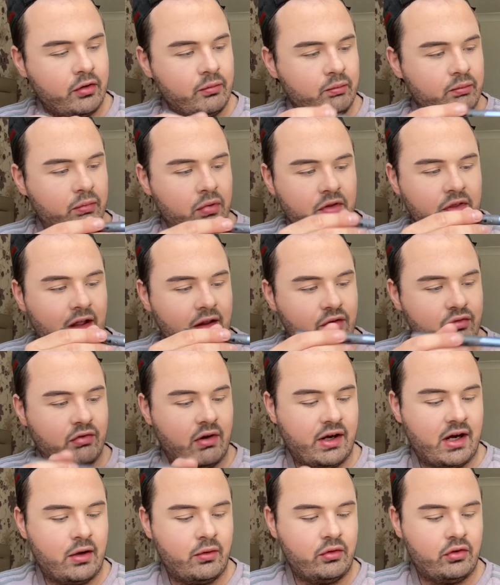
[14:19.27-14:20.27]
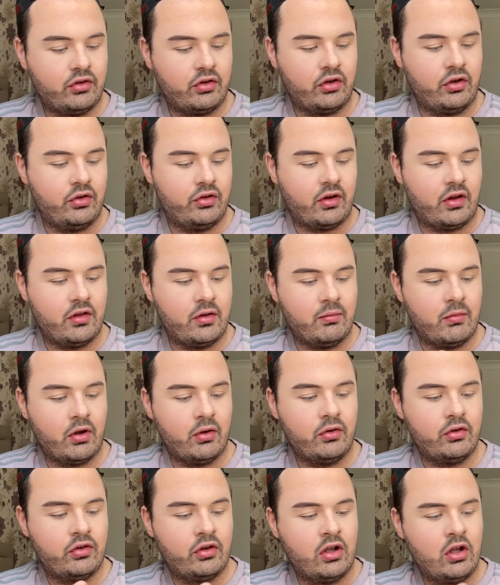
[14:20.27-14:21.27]
But that's run out because I use that the
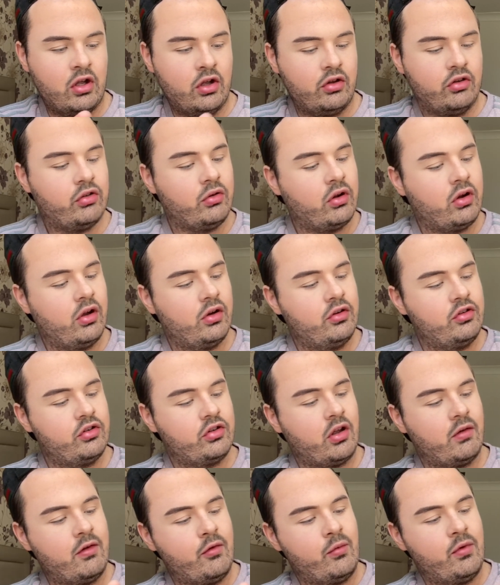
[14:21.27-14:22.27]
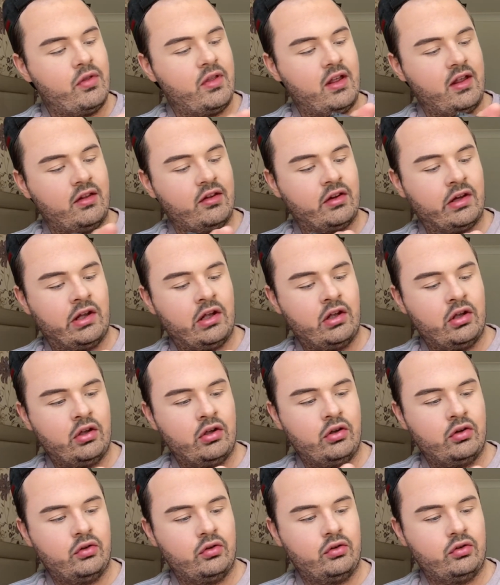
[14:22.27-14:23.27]
most. So I kind of just go in with these
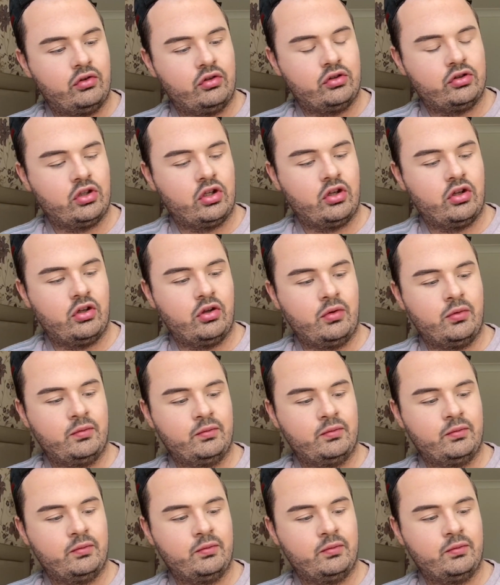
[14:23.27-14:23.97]
2.